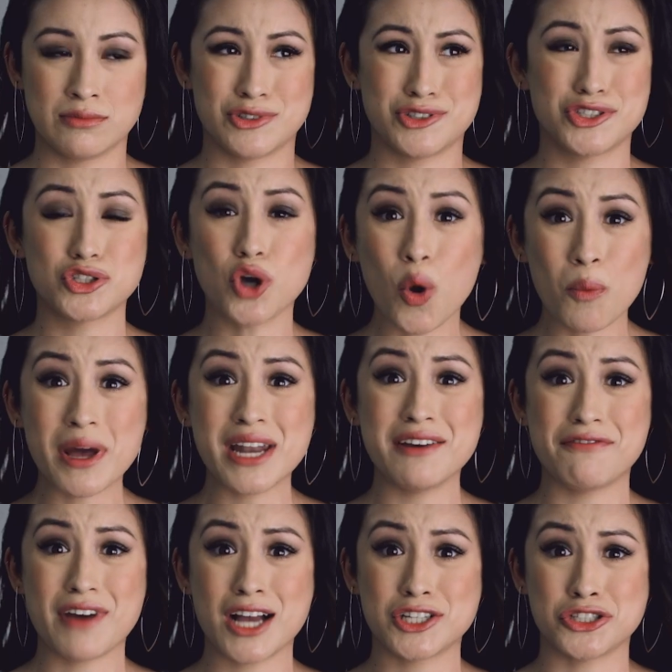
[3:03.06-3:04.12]
So many
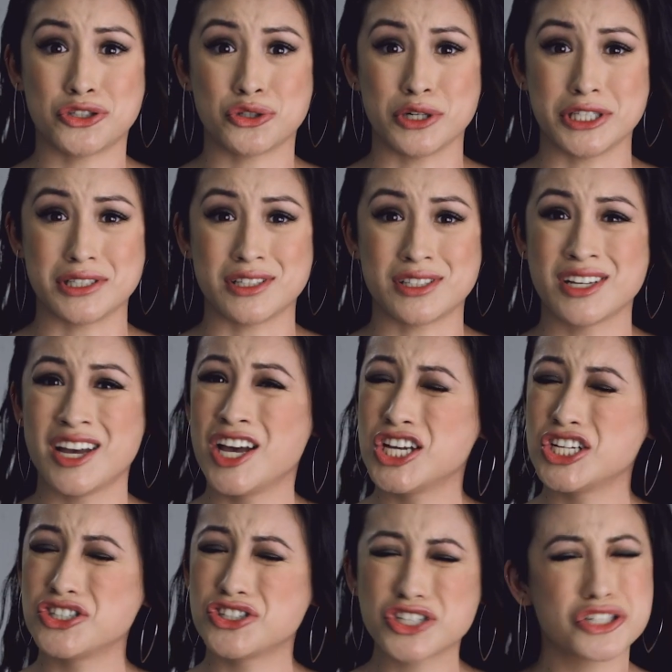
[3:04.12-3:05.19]
fashion choices.
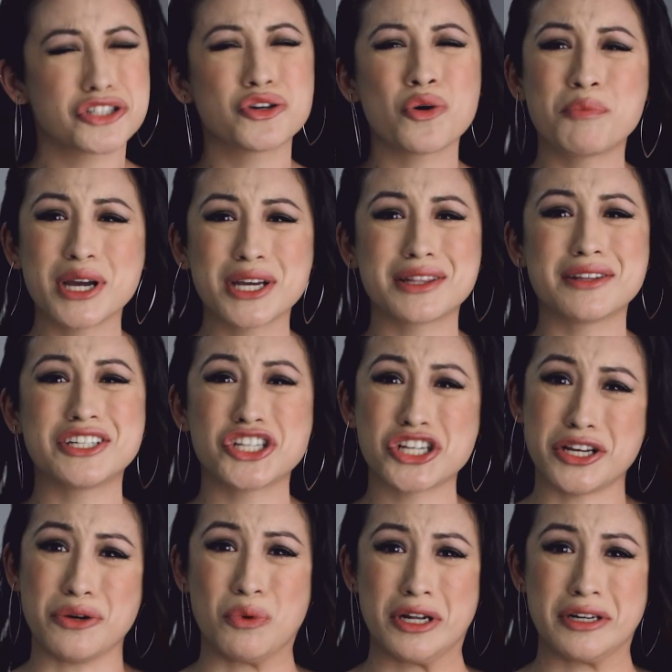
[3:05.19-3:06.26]
Just don't pick the
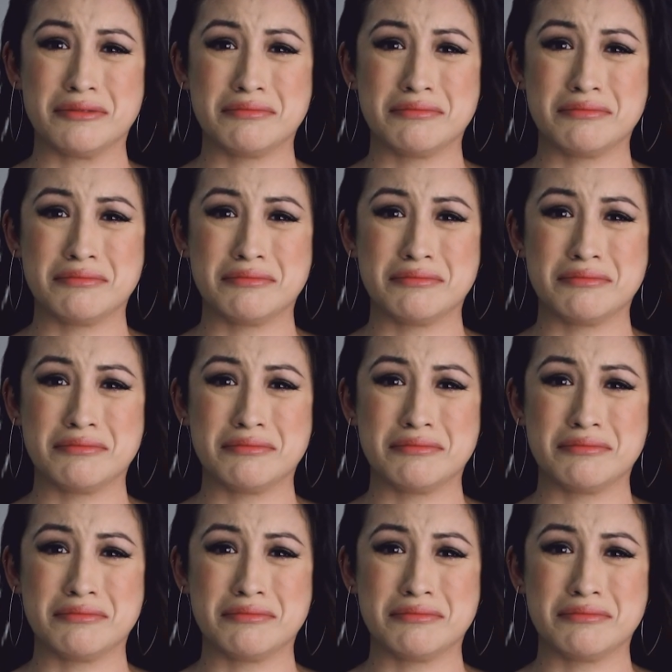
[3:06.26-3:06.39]
one.